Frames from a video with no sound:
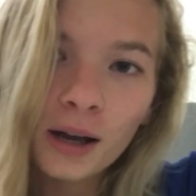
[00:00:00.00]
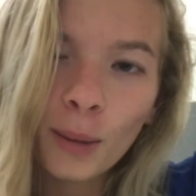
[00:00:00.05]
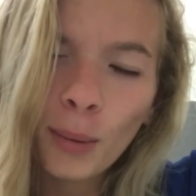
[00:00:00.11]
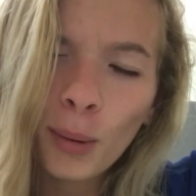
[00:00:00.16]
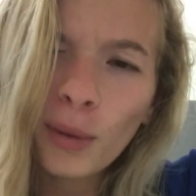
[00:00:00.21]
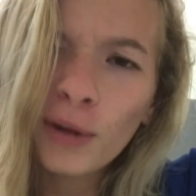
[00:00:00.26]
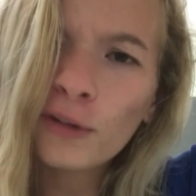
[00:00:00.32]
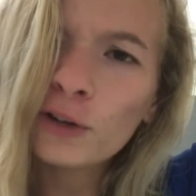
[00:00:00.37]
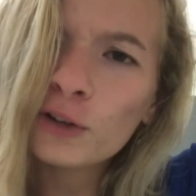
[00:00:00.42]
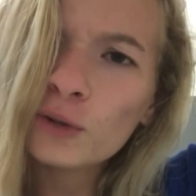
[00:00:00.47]
But
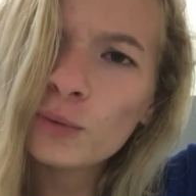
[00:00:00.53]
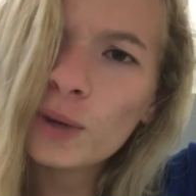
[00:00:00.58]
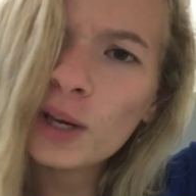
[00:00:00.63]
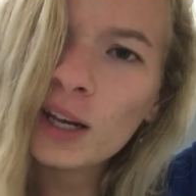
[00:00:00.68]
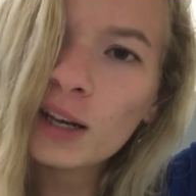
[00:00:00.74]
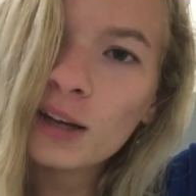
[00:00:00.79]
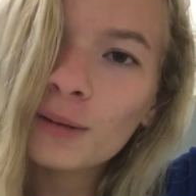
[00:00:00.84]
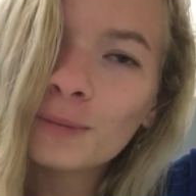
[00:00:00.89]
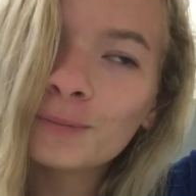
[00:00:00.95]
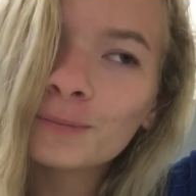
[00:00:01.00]
my first
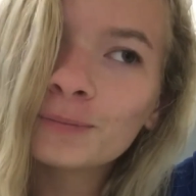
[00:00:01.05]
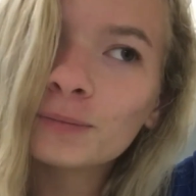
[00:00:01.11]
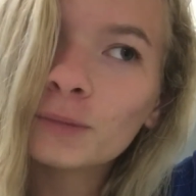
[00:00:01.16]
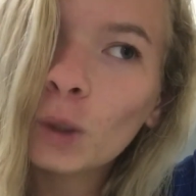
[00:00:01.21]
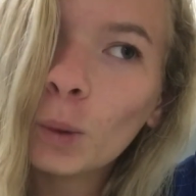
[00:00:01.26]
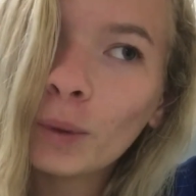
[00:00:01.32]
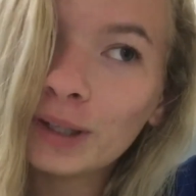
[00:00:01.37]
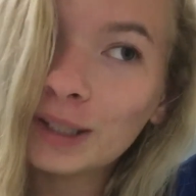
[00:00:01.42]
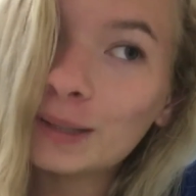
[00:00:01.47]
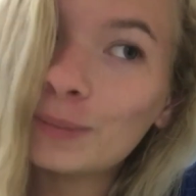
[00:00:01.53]
week,
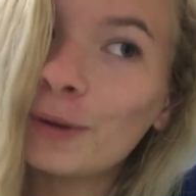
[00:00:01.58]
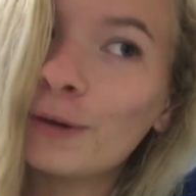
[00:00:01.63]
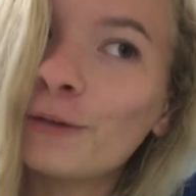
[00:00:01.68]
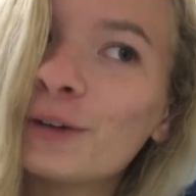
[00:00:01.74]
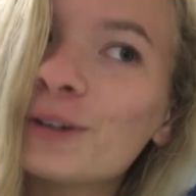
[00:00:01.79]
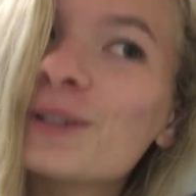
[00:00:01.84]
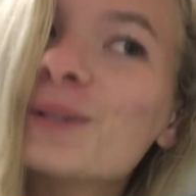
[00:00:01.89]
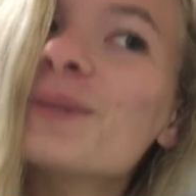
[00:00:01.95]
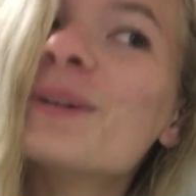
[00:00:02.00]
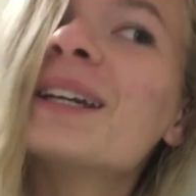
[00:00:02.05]
once my
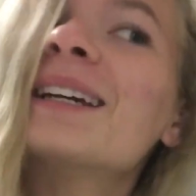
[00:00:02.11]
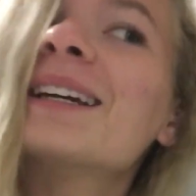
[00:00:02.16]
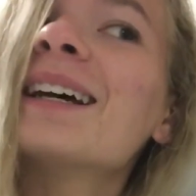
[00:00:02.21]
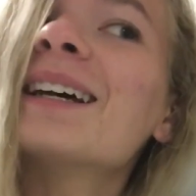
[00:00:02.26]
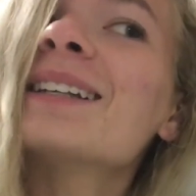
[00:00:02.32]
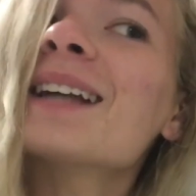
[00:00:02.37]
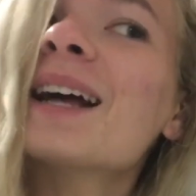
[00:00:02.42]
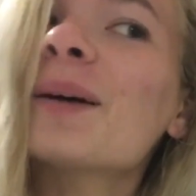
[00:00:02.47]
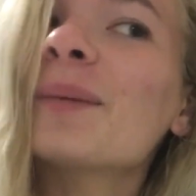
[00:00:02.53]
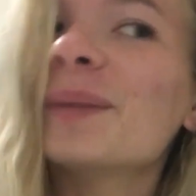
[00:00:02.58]
first week
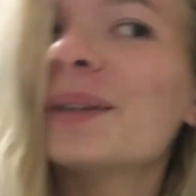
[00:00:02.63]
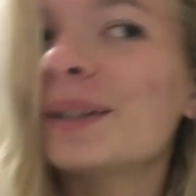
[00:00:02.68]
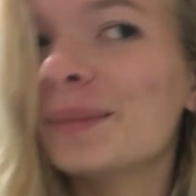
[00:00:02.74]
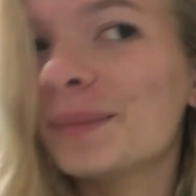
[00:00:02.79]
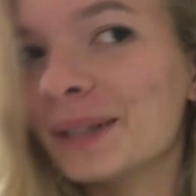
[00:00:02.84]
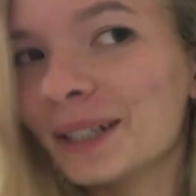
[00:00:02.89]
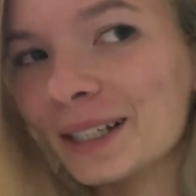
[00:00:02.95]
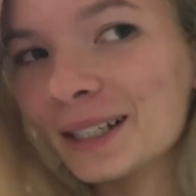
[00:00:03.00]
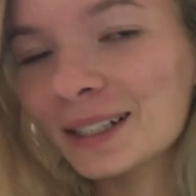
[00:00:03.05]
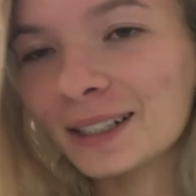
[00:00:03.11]
has happened,
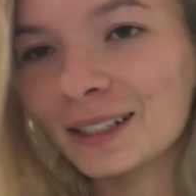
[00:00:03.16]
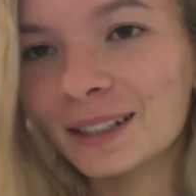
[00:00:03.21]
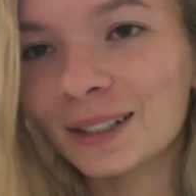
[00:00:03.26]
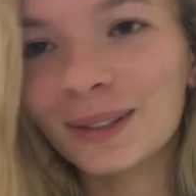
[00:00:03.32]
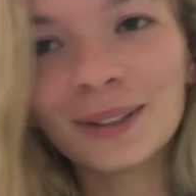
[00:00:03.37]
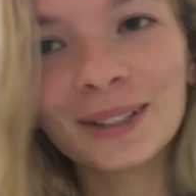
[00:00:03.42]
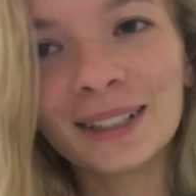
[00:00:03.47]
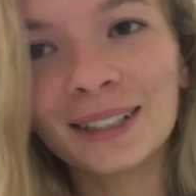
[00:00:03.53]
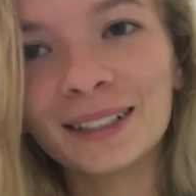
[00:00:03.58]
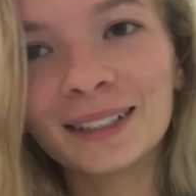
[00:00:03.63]
because it's
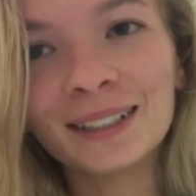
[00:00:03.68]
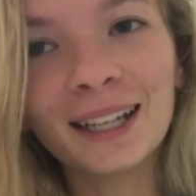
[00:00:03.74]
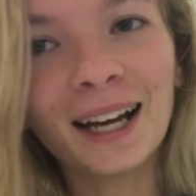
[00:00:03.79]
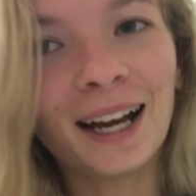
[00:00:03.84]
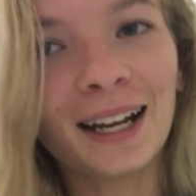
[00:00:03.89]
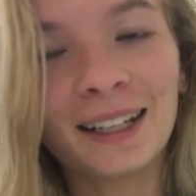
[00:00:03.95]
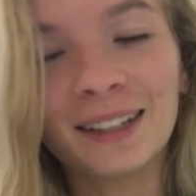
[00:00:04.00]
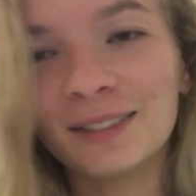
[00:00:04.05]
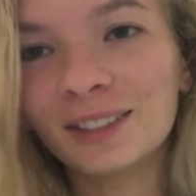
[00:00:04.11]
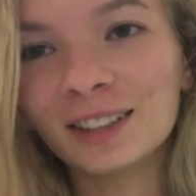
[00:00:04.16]
only
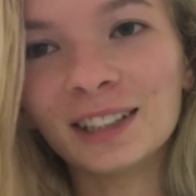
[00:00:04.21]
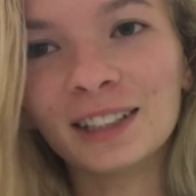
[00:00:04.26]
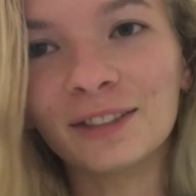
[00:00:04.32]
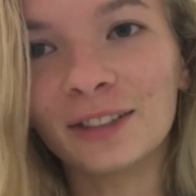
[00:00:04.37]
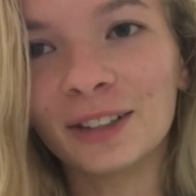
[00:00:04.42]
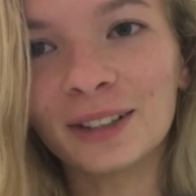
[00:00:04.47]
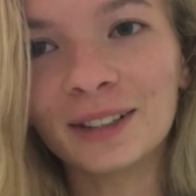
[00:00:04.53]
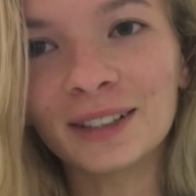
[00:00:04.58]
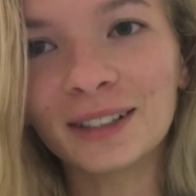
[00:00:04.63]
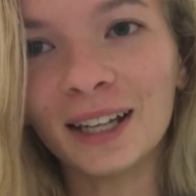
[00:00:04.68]
not even the
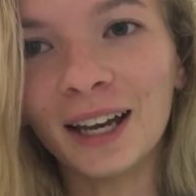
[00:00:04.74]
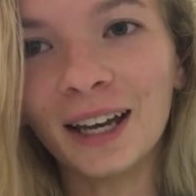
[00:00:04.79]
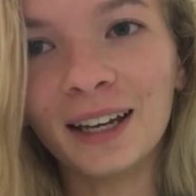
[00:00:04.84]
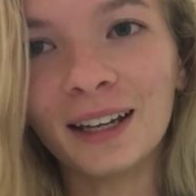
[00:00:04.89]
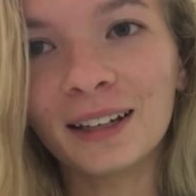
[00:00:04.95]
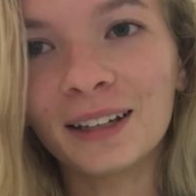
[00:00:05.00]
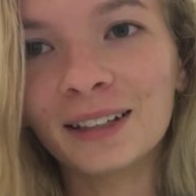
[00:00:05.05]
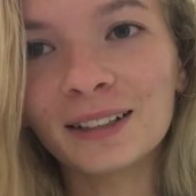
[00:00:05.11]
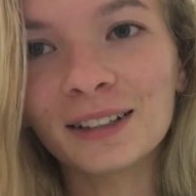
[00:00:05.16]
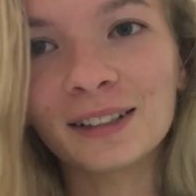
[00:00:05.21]
first day
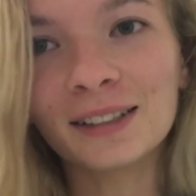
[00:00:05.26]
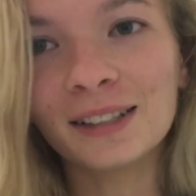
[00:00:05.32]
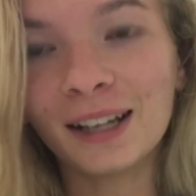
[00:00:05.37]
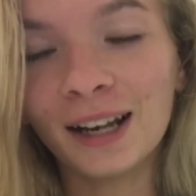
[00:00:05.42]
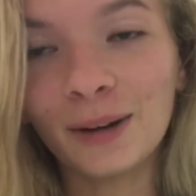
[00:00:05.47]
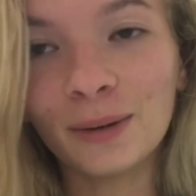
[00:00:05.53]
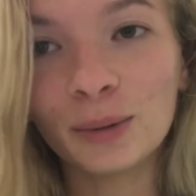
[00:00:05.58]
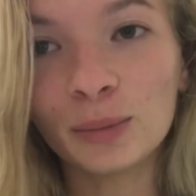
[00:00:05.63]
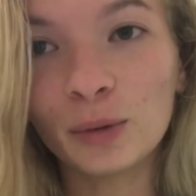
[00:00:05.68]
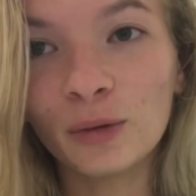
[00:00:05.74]
because
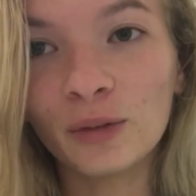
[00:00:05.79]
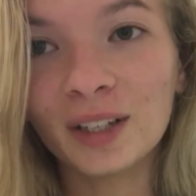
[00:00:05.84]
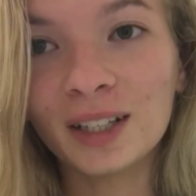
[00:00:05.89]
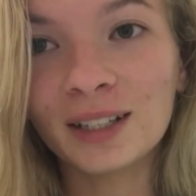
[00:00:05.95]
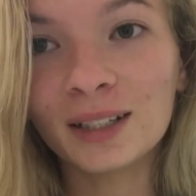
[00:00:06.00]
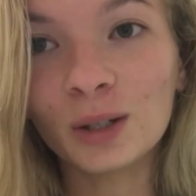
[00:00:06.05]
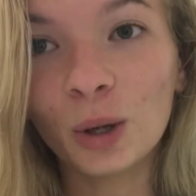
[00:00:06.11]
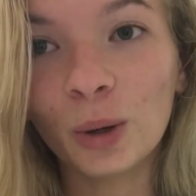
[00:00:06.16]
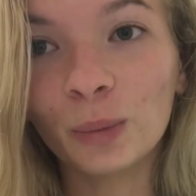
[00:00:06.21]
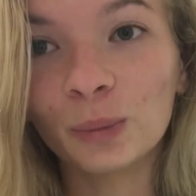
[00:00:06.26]
today was move-in,
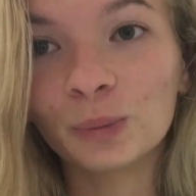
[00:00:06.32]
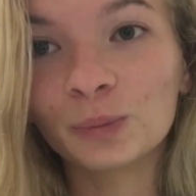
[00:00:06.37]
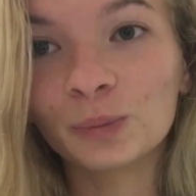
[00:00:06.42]
so.